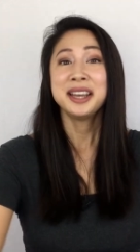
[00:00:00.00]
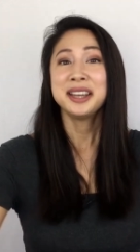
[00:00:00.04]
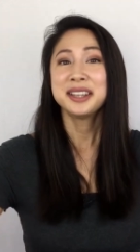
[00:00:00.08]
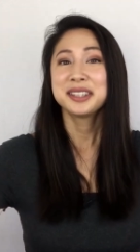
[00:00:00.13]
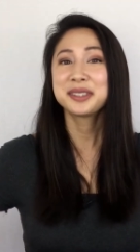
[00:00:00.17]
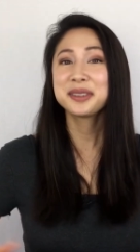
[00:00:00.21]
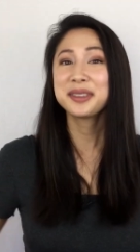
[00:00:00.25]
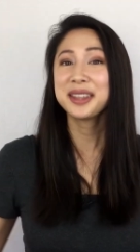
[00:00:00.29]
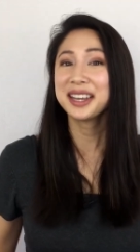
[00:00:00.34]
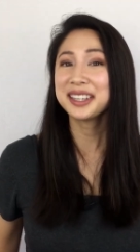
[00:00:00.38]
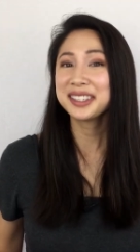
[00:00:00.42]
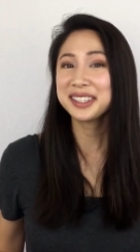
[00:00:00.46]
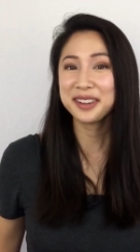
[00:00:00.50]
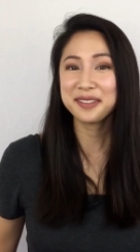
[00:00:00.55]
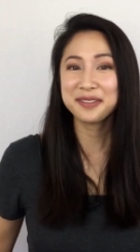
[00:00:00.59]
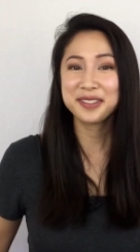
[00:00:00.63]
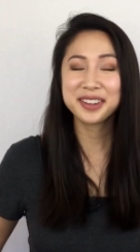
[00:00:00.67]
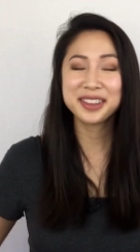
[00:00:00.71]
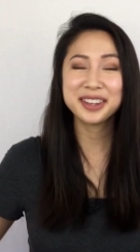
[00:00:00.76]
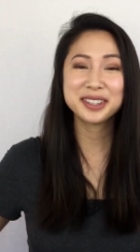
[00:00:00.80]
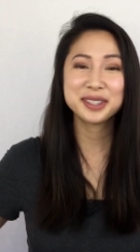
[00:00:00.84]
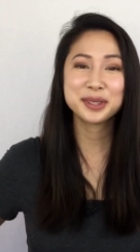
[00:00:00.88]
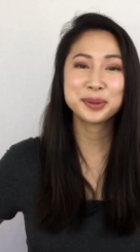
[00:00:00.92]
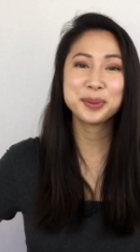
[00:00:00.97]
So that's it
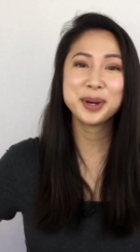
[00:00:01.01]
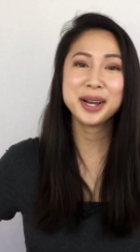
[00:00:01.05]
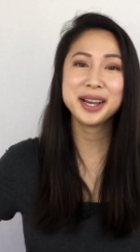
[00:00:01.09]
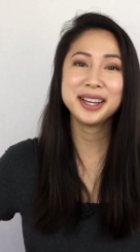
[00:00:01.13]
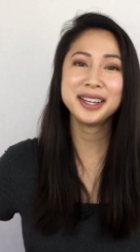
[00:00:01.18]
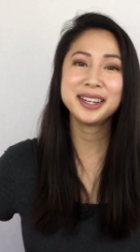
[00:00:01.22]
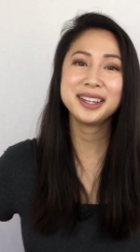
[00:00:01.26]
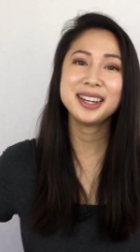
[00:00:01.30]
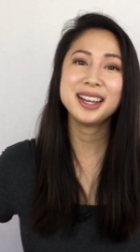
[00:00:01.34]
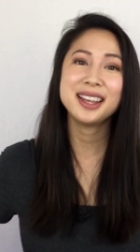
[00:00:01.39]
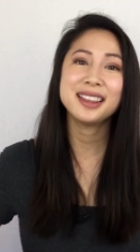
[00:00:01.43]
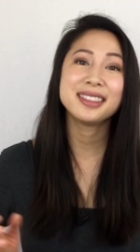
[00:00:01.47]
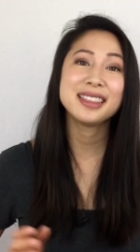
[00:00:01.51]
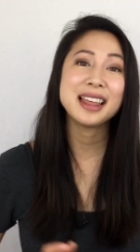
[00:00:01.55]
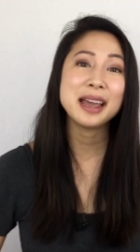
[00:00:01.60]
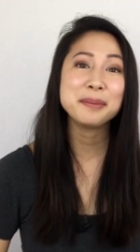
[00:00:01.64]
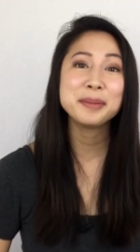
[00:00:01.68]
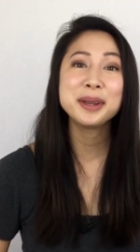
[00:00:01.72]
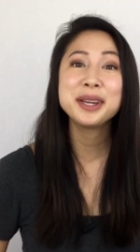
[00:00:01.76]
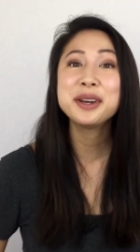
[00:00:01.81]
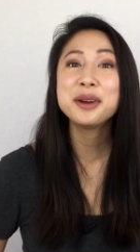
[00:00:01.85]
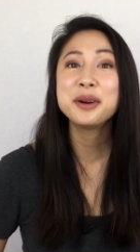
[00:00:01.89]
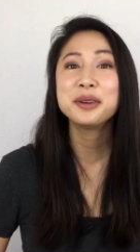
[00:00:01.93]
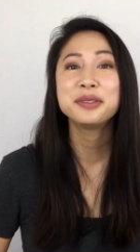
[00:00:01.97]
for this one. Let
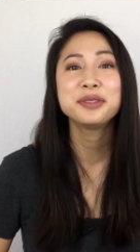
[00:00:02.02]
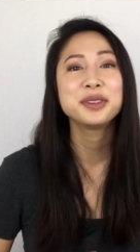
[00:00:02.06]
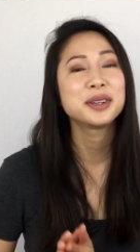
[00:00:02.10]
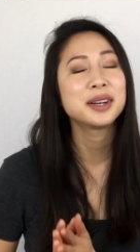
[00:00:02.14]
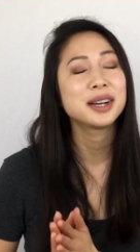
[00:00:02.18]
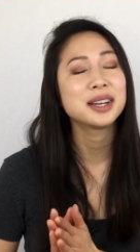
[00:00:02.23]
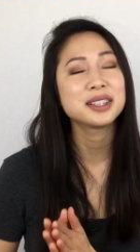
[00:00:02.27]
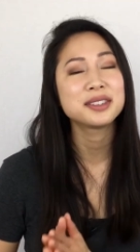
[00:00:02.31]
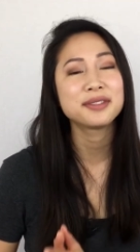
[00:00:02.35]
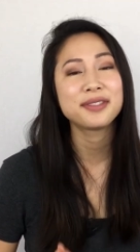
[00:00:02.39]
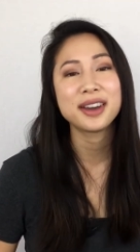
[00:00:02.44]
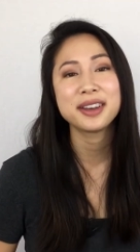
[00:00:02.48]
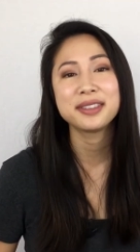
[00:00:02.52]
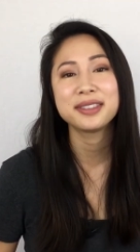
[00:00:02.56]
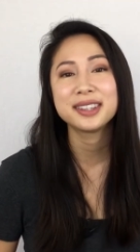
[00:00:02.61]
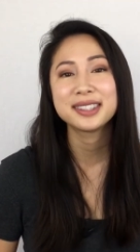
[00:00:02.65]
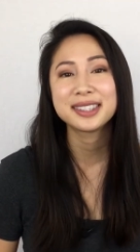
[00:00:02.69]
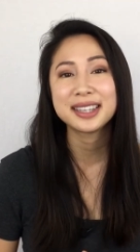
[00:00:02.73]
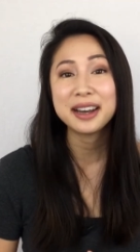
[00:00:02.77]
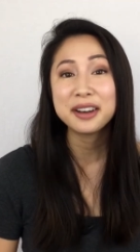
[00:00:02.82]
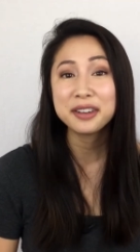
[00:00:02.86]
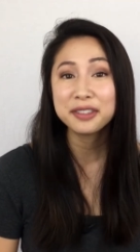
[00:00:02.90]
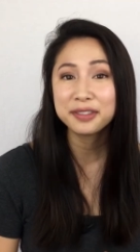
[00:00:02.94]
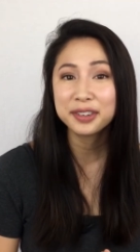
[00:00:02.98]
me know if you guys found this
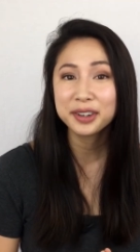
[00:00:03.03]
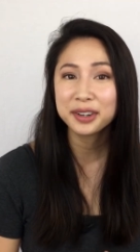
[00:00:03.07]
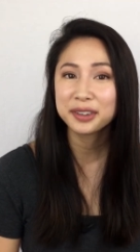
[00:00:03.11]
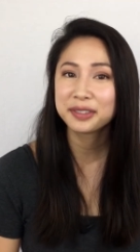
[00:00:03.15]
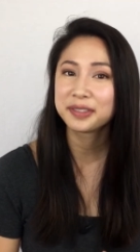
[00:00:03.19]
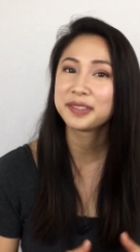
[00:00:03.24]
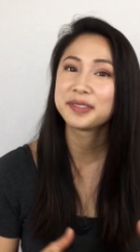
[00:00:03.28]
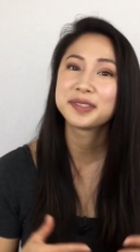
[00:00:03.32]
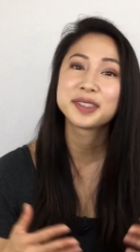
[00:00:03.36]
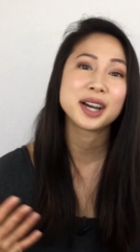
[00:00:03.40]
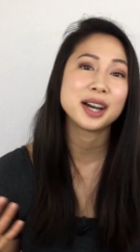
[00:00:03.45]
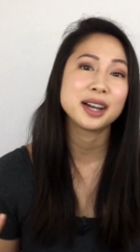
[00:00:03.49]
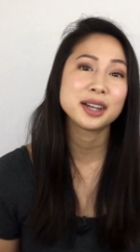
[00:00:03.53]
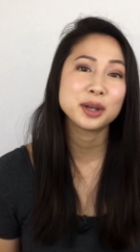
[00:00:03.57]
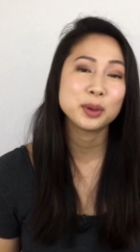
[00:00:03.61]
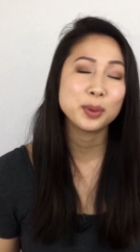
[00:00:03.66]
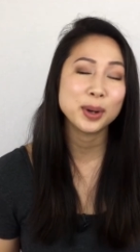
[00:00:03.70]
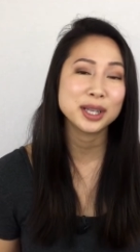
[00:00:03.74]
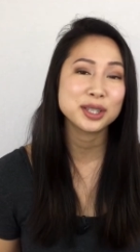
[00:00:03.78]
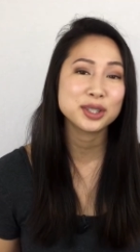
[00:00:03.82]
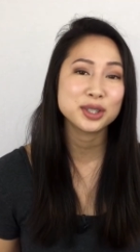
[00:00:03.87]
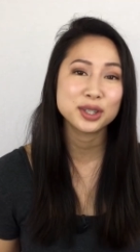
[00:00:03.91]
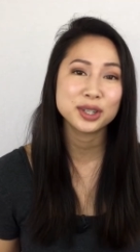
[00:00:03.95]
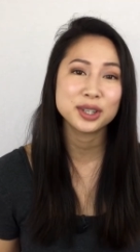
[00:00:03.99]
helpful, if you've got
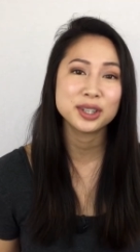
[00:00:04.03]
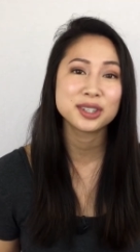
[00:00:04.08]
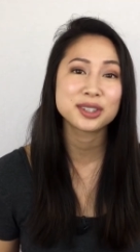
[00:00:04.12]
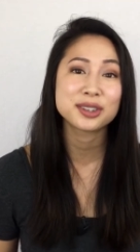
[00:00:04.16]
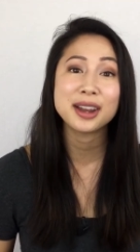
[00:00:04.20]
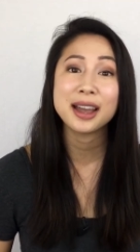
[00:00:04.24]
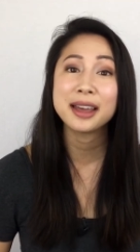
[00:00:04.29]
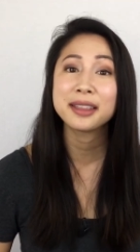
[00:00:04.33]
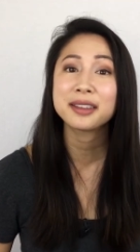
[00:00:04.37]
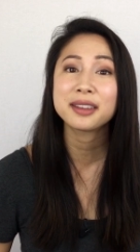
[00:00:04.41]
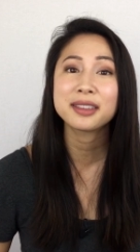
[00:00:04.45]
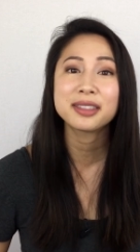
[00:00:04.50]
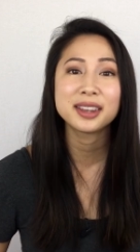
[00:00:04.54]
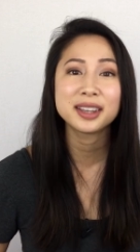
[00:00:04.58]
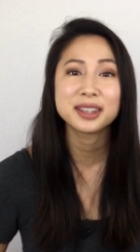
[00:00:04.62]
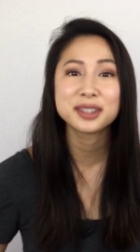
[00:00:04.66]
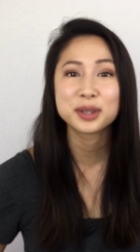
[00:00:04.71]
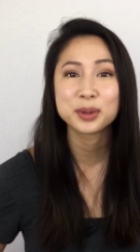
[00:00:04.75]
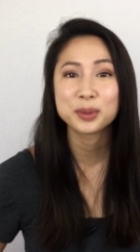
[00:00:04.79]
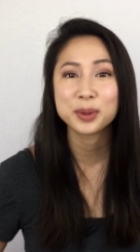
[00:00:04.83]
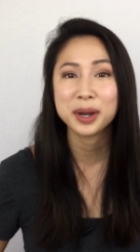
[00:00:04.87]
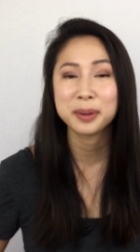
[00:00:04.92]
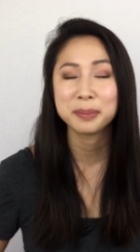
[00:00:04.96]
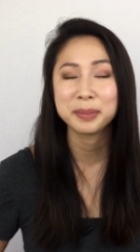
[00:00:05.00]
questions or other things
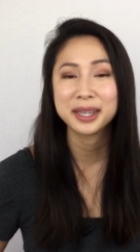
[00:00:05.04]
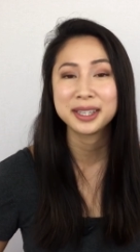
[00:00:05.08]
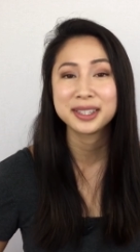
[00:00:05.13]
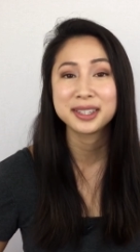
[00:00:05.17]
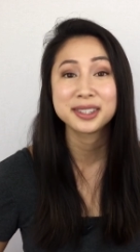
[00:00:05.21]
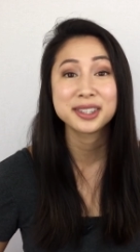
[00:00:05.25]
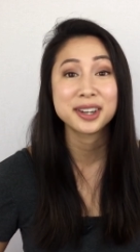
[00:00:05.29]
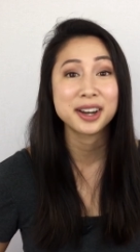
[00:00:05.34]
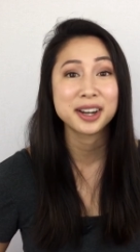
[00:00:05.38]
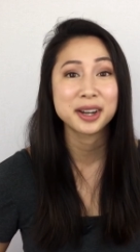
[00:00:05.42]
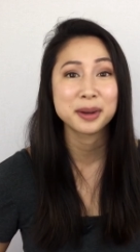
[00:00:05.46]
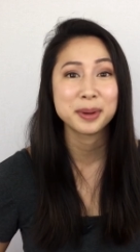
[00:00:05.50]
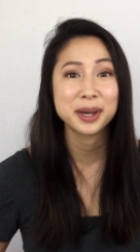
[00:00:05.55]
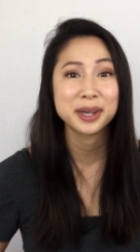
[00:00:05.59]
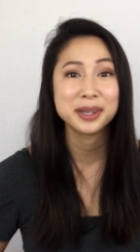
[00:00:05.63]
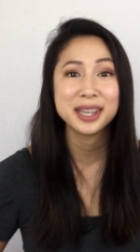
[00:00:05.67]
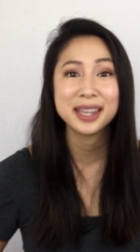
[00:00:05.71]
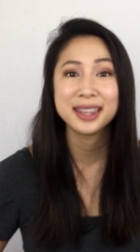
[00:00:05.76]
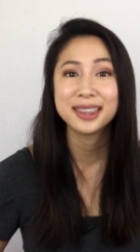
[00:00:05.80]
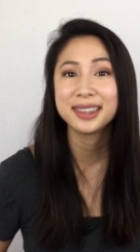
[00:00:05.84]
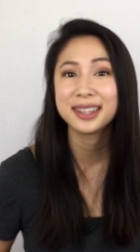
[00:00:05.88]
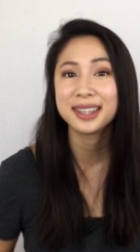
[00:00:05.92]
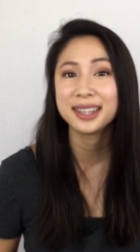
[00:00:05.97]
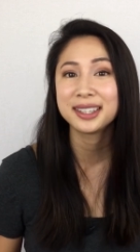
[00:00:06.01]
you want me to talk
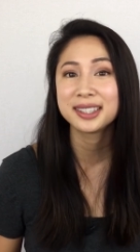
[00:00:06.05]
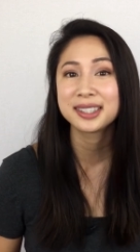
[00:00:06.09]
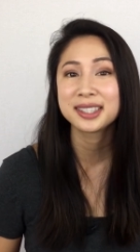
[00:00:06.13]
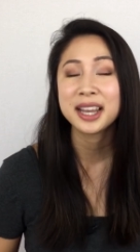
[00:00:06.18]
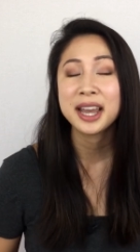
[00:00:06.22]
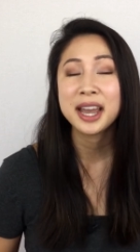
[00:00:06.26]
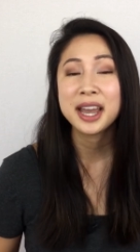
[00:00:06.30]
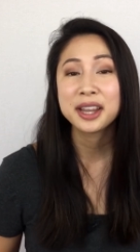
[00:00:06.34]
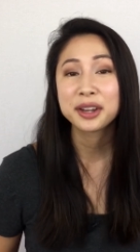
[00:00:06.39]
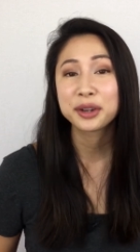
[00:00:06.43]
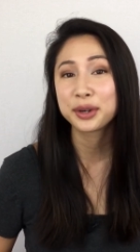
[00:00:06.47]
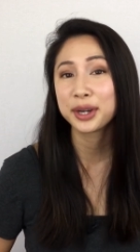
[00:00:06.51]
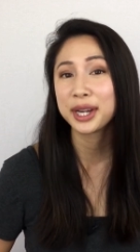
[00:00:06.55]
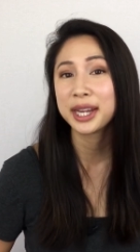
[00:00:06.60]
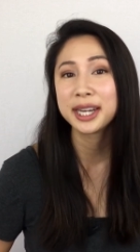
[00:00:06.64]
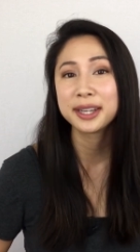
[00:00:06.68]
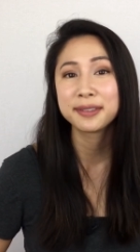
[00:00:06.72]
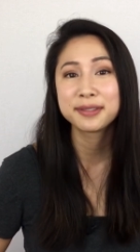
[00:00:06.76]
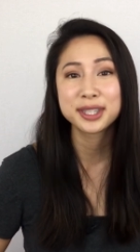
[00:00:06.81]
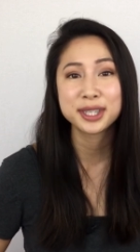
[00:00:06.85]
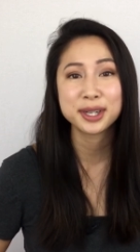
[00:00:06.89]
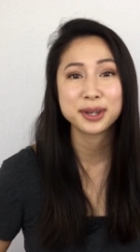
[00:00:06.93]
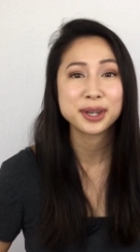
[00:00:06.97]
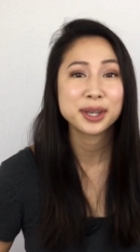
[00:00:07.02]
about in these
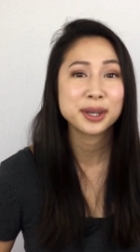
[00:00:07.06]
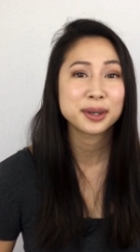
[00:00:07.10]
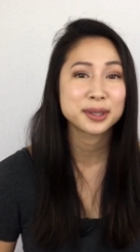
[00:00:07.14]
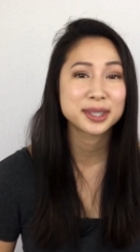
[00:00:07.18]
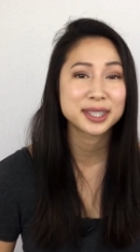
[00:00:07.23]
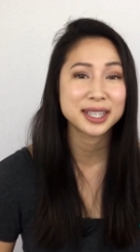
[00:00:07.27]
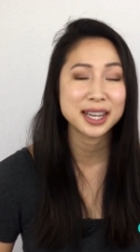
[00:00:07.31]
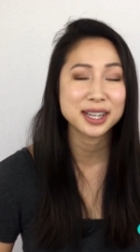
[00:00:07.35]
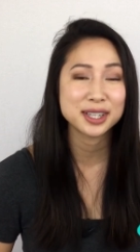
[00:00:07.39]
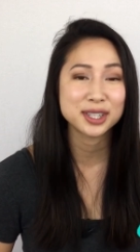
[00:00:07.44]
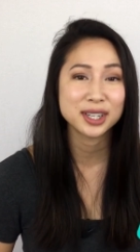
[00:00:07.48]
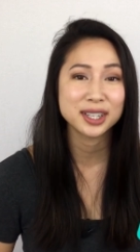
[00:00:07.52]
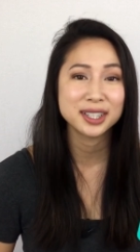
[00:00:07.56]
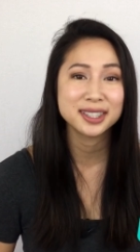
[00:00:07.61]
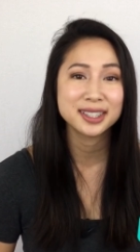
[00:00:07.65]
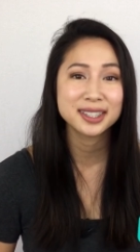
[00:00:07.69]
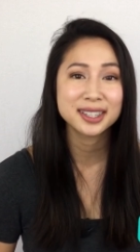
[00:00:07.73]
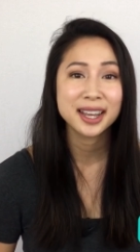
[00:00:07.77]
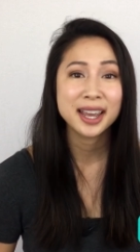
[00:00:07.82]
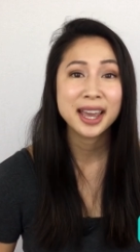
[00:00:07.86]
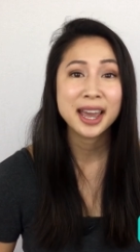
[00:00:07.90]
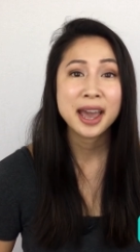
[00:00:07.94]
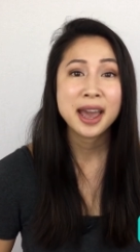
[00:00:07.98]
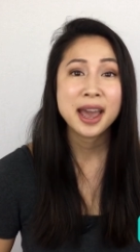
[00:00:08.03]
creative studio sessions.